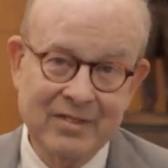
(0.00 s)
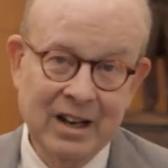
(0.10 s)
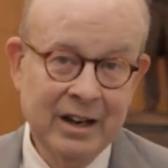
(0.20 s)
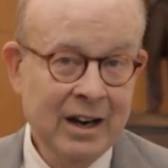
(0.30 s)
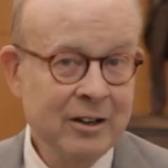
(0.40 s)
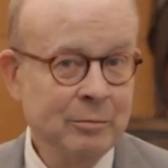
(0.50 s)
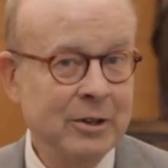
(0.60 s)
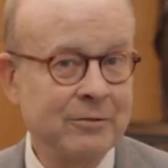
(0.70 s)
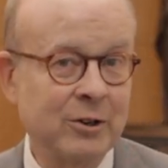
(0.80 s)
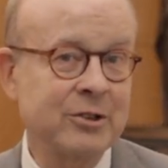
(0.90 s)
And I have
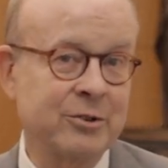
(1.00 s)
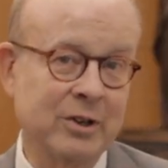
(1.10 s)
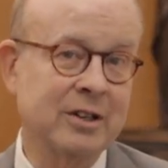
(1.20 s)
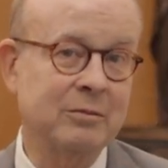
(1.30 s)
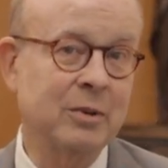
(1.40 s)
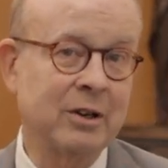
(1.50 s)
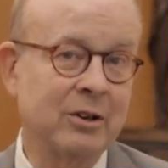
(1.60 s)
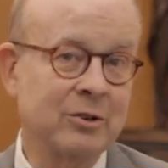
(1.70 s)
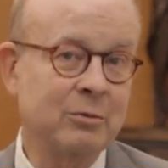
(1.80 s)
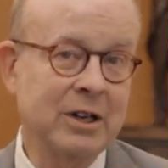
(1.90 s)
been frustrated
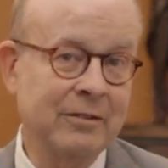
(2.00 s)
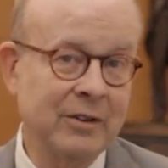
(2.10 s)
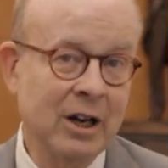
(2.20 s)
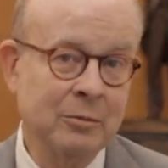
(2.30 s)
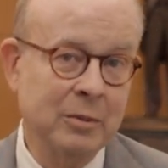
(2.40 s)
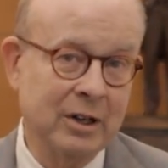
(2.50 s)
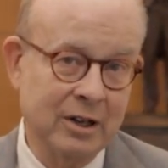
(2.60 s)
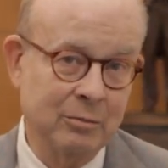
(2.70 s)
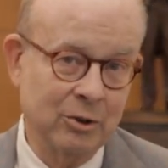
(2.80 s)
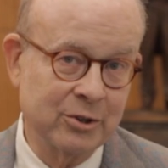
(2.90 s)
because we have not been
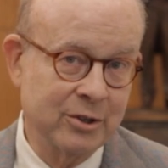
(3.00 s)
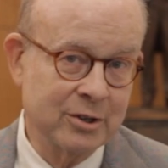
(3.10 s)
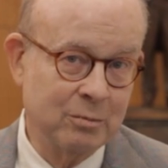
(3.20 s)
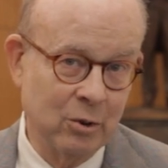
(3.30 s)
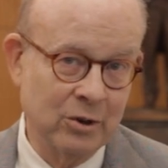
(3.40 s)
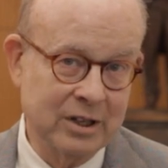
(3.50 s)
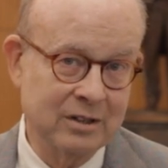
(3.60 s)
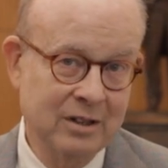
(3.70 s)
able to this point